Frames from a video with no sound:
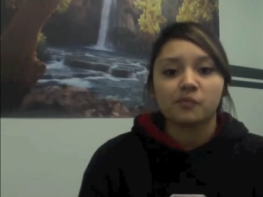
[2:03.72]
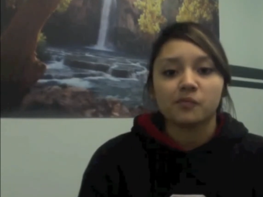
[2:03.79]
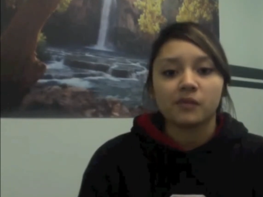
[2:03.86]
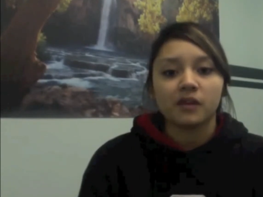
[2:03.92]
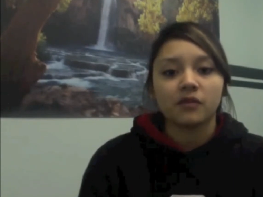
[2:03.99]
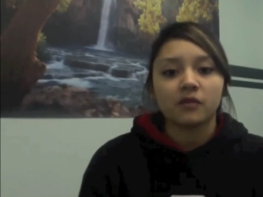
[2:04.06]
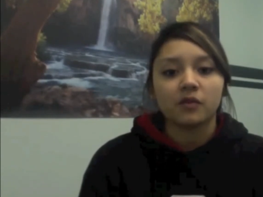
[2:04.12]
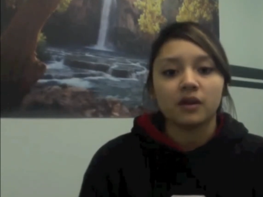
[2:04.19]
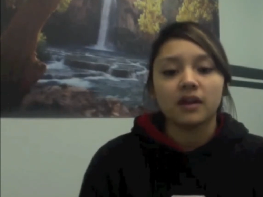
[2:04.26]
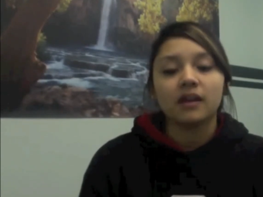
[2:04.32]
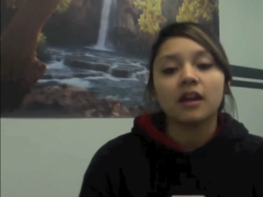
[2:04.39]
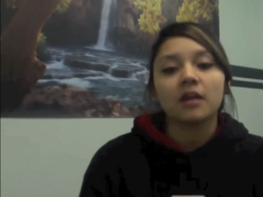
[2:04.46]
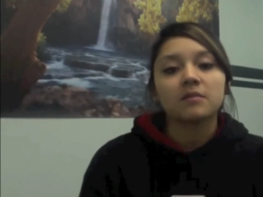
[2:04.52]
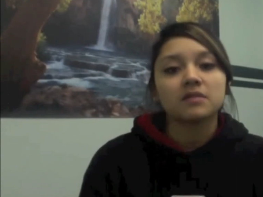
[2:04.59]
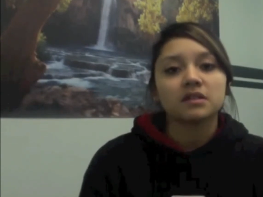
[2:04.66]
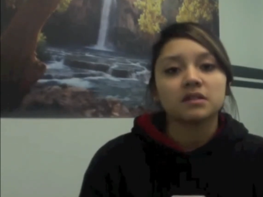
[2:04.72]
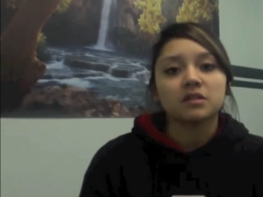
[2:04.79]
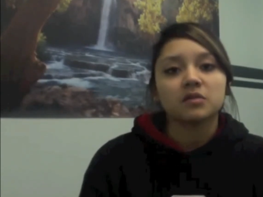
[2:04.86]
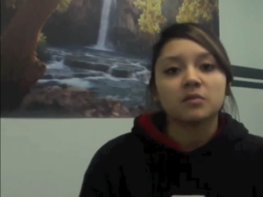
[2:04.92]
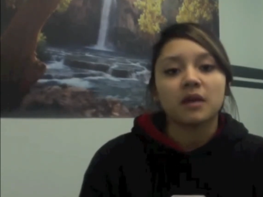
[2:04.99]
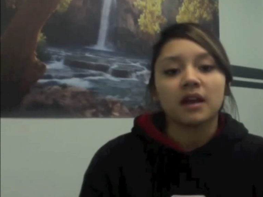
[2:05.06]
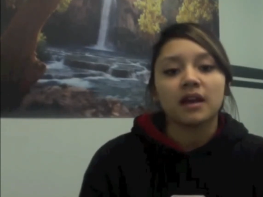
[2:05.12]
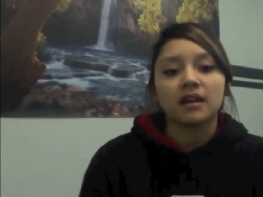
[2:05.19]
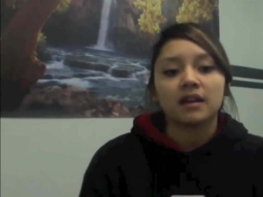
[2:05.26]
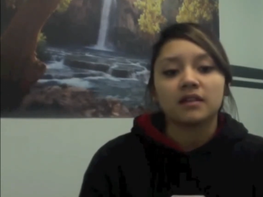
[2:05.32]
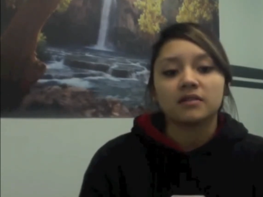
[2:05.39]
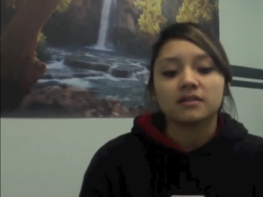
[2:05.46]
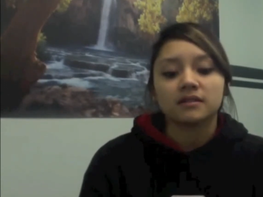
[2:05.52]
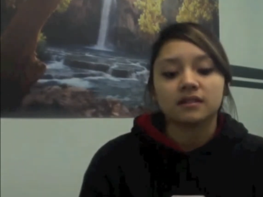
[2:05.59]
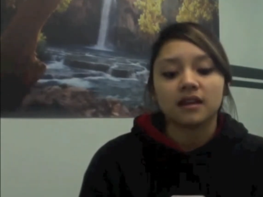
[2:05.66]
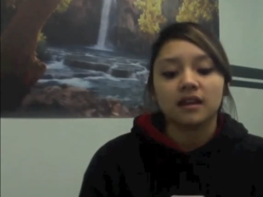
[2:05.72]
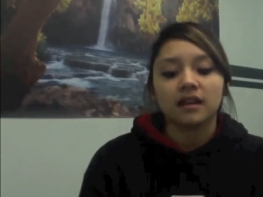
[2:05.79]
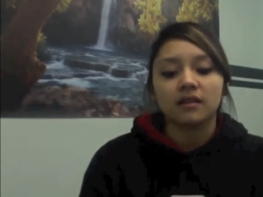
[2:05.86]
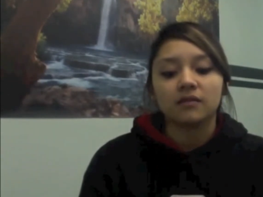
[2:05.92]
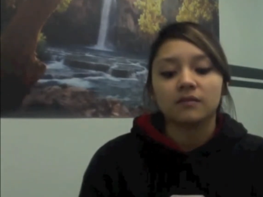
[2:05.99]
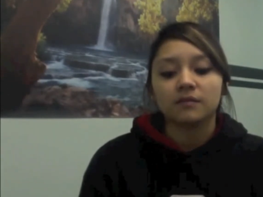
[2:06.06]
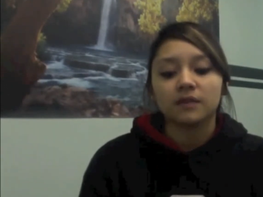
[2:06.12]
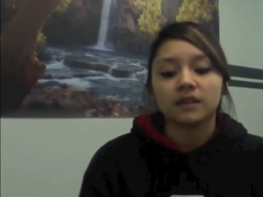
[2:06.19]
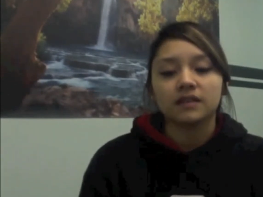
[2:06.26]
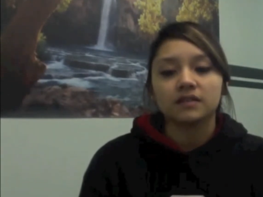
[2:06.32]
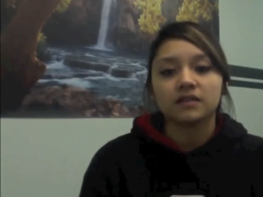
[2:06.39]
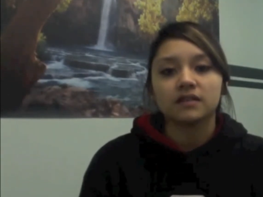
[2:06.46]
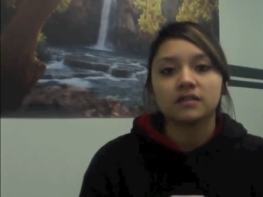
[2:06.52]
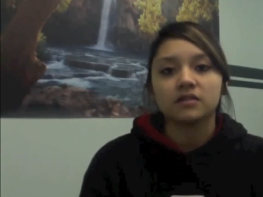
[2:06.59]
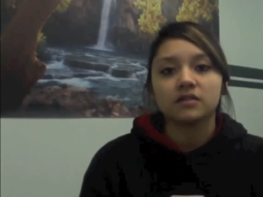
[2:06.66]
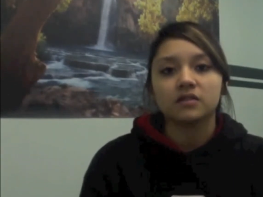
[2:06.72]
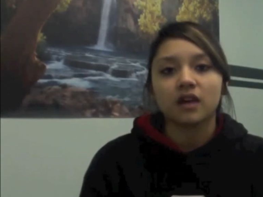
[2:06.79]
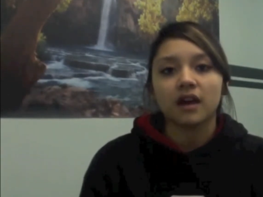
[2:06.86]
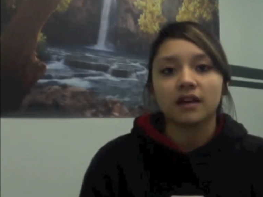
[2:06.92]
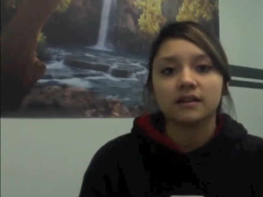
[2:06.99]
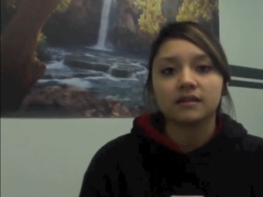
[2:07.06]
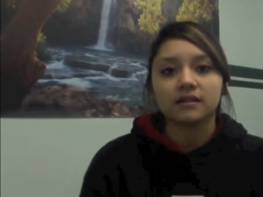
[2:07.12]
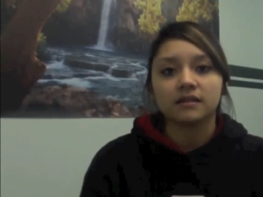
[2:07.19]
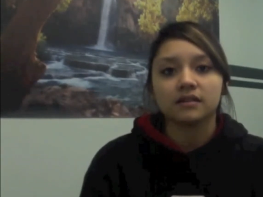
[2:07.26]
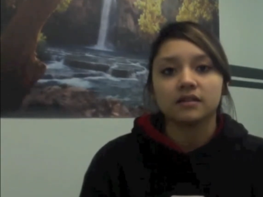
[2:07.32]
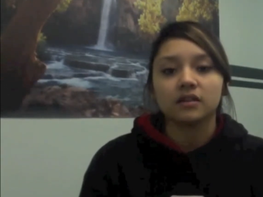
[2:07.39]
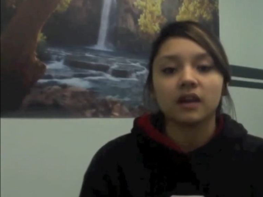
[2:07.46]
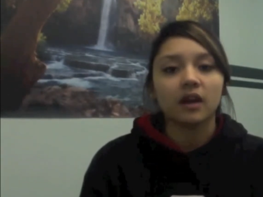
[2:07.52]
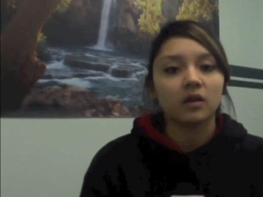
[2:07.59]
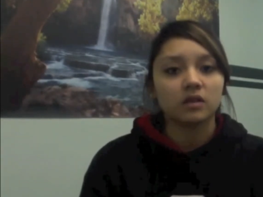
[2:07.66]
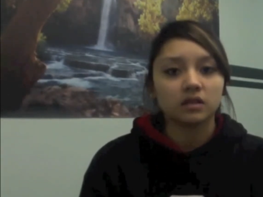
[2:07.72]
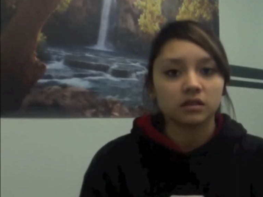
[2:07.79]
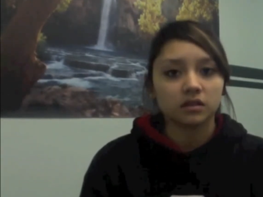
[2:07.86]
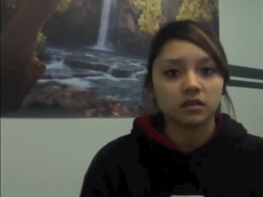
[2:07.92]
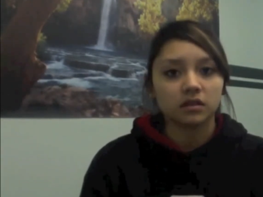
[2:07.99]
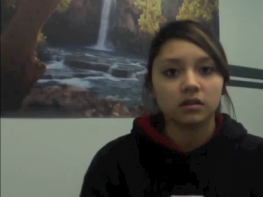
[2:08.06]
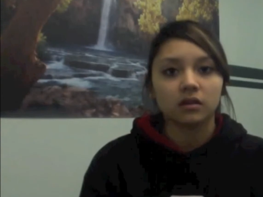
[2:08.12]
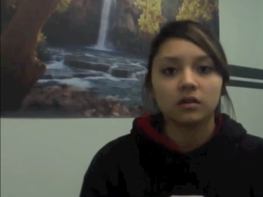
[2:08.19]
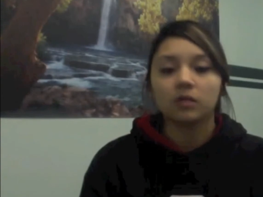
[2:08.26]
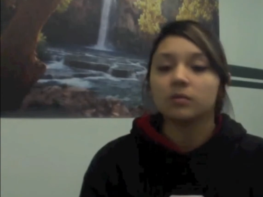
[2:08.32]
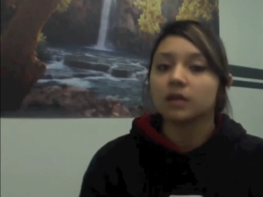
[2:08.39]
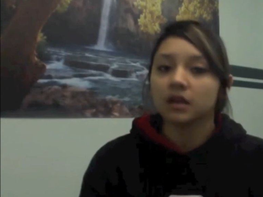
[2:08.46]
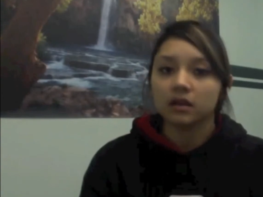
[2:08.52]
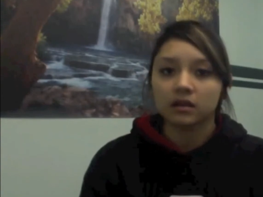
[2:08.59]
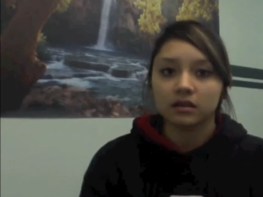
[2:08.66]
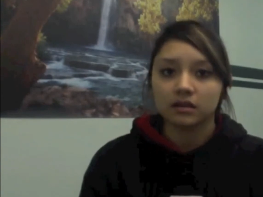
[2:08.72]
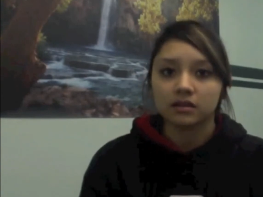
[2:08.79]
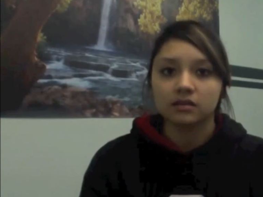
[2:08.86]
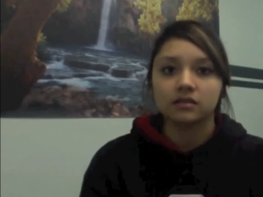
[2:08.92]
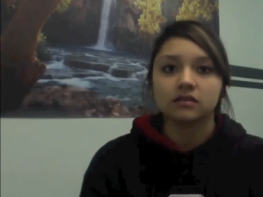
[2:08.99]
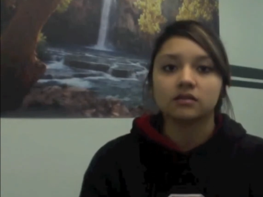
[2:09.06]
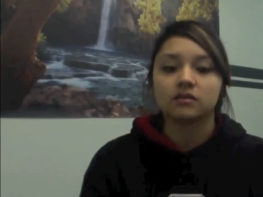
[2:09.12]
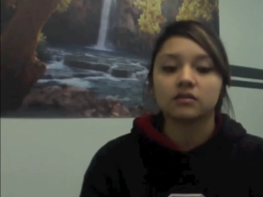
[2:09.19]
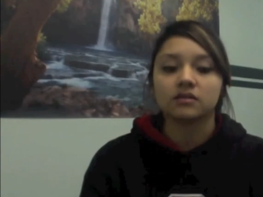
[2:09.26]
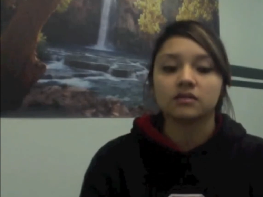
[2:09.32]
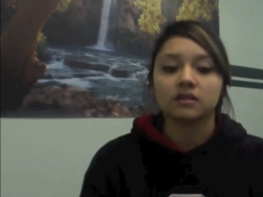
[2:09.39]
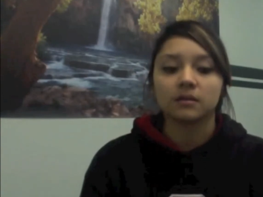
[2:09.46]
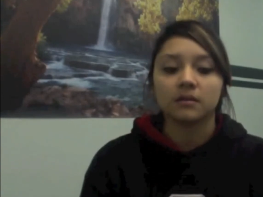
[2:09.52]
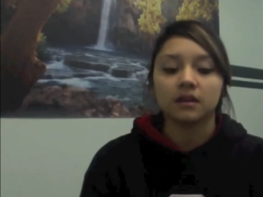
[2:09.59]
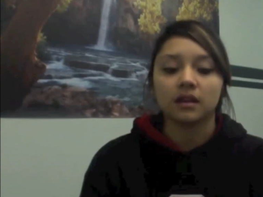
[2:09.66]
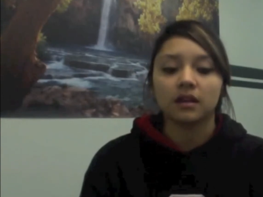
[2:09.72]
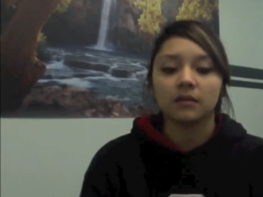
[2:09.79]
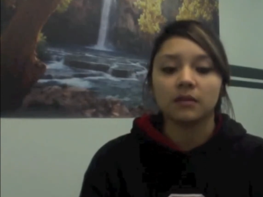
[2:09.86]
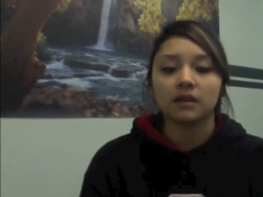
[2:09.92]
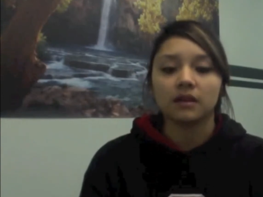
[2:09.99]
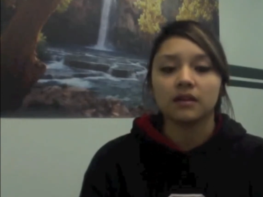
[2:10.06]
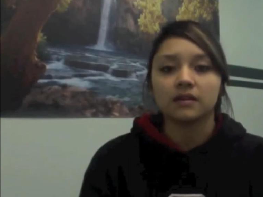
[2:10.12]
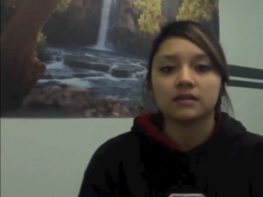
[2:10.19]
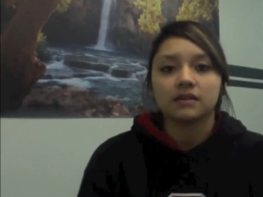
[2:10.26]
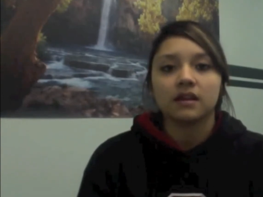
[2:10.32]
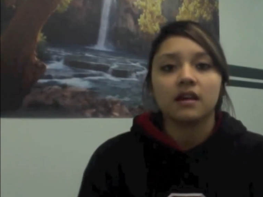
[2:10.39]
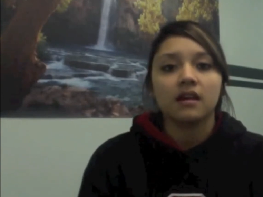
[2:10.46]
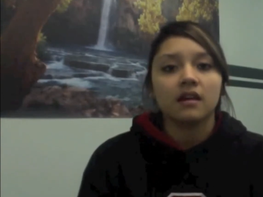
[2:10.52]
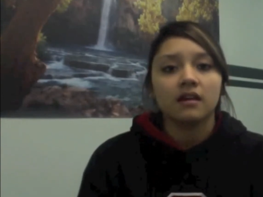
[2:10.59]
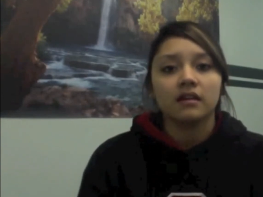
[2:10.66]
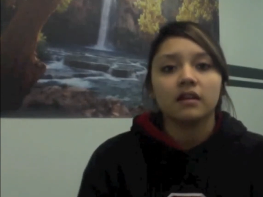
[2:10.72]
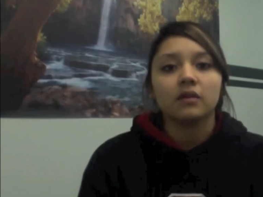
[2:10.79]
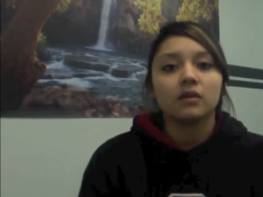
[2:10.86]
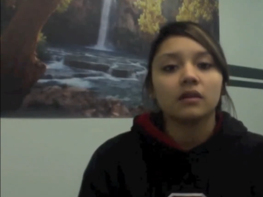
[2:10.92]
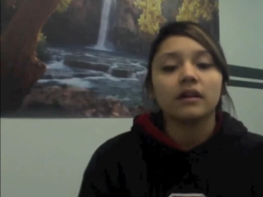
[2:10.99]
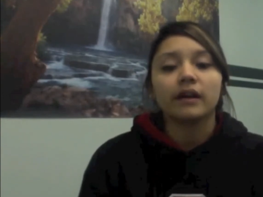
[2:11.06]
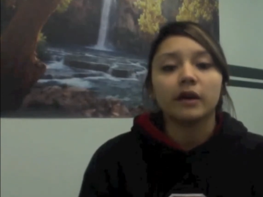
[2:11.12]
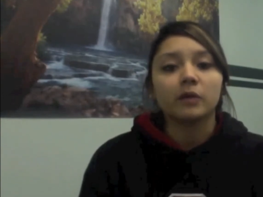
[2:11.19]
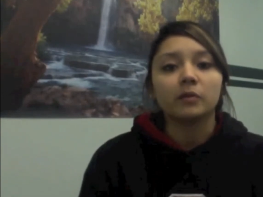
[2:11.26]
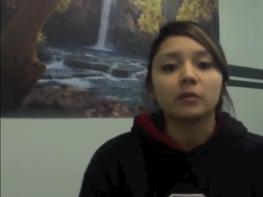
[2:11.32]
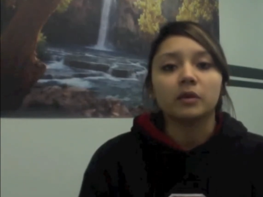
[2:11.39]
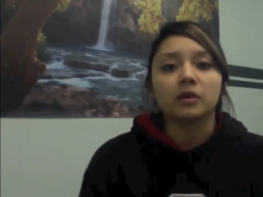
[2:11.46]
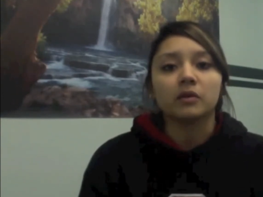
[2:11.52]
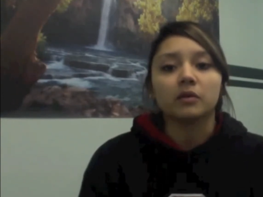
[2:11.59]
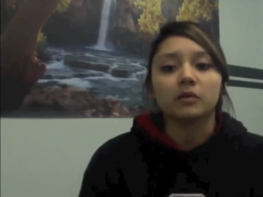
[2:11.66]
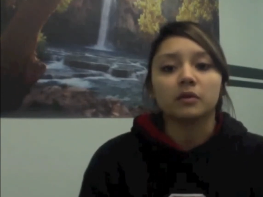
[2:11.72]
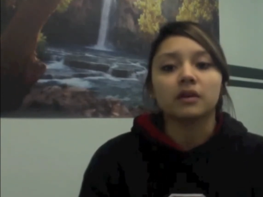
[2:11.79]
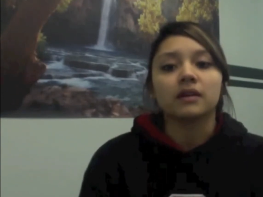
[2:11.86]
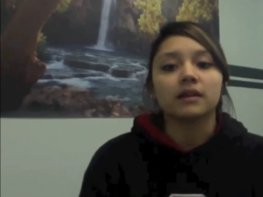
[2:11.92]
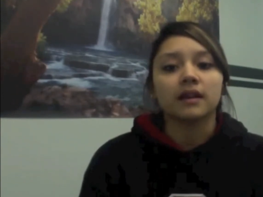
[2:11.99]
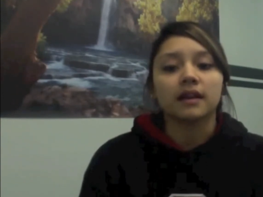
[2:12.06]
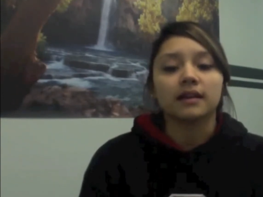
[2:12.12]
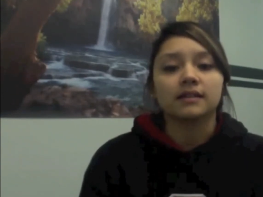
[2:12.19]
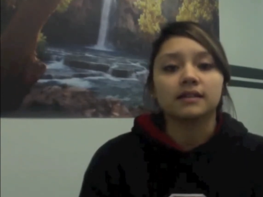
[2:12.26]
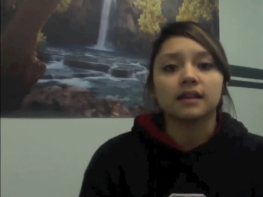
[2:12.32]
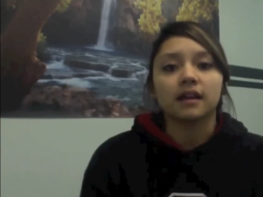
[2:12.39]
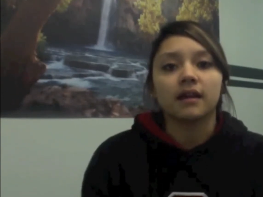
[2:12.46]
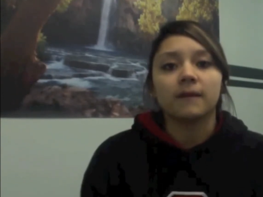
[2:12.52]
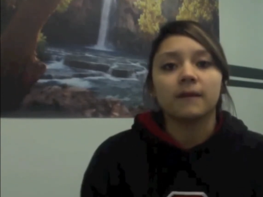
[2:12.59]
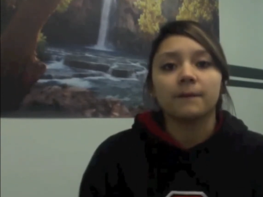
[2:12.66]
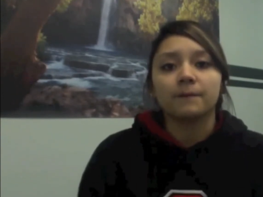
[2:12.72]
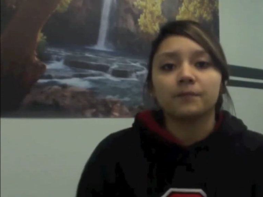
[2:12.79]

if quitting comes to your mind, I just I, I suggest you talk to your counselor, your parents, or something because it will help you realize that